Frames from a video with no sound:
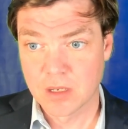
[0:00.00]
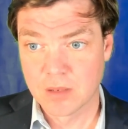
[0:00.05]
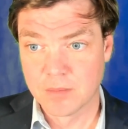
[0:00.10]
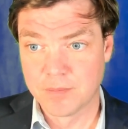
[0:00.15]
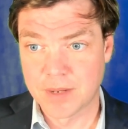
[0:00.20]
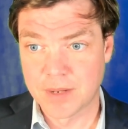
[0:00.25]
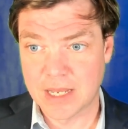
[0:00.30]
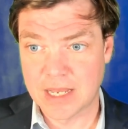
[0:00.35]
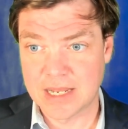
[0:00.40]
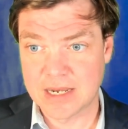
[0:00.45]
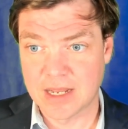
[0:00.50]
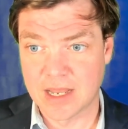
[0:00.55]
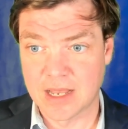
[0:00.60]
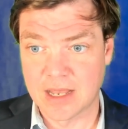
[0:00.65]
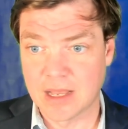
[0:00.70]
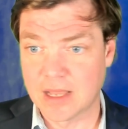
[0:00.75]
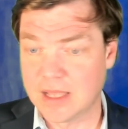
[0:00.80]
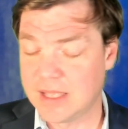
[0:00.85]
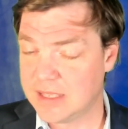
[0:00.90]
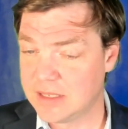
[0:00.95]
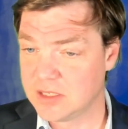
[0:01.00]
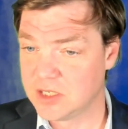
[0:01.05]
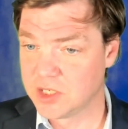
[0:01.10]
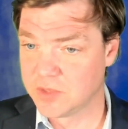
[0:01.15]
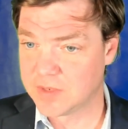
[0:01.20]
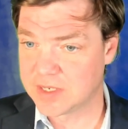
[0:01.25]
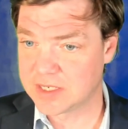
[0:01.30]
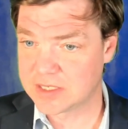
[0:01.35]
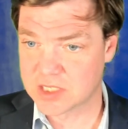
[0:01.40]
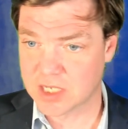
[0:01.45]
But in
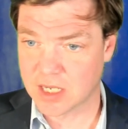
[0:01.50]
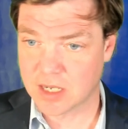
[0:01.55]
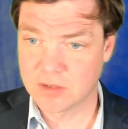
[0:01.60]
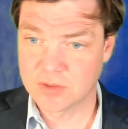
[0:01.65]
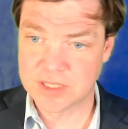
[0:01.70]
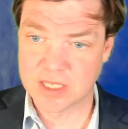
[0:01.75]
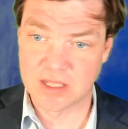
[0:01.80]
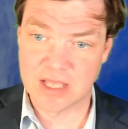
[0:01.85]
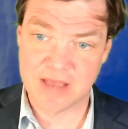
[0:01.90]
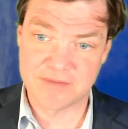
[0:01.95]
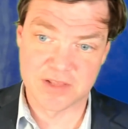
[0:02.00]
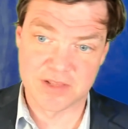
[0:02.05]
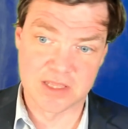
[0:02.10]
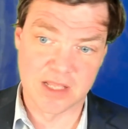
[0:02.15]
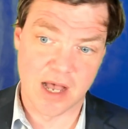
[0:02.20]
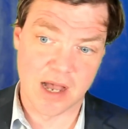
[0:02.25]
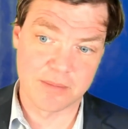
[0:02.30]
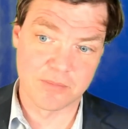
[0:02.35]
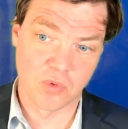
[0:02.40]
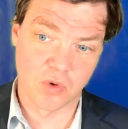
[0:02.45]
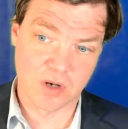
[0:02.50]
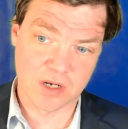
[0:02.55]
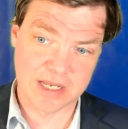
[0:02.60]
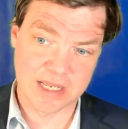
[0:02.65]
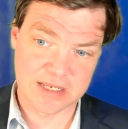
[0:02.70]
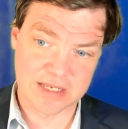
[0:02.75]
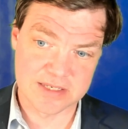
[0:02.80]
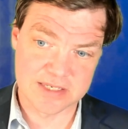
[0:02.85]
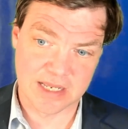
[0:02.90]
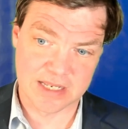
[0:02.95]
doing so, they'll have a lot more
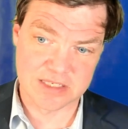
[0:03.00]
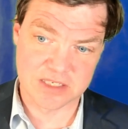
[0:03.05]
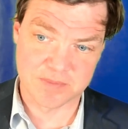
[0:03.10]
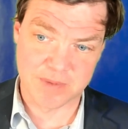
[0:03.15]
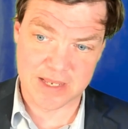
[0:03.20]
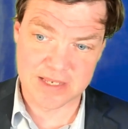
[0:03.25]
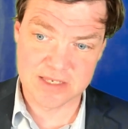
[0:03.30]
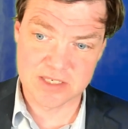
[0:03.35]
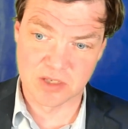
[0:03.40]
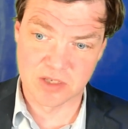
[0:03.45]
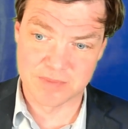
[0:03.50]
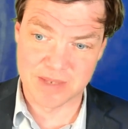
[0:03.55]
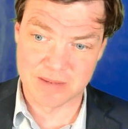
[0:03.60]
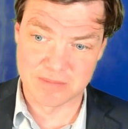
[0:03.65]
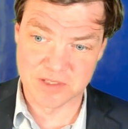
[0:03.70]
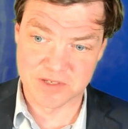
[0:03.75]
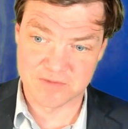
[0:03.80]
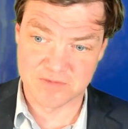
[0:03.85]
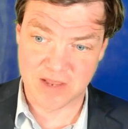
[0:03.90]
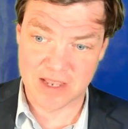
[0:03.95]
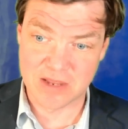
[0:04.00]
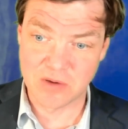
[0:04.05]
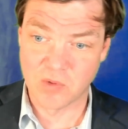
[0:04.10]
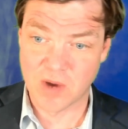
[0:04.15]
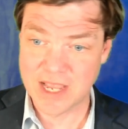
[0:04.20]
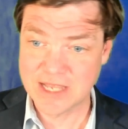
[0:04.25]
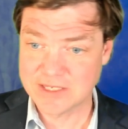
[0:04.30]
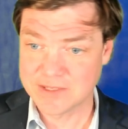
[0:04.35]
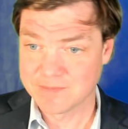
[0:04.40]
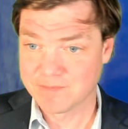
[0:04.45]
kingside space. They'll be able to fight
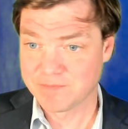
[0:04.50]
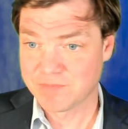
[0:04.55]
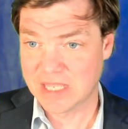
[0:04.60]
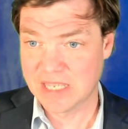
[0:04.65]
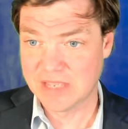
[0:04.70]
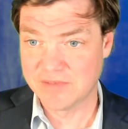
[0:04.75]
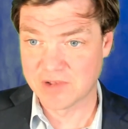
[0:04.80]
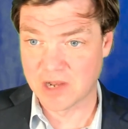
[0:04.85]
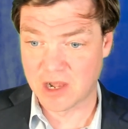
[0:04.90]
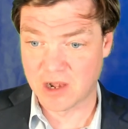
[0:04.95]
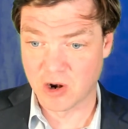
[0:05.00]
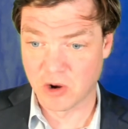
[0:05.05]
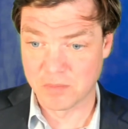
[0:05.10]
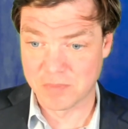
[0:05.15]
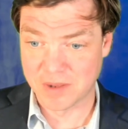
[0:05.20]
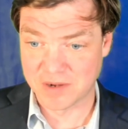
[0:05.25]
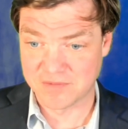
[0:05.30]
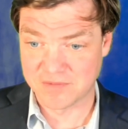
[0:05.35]
white, even in open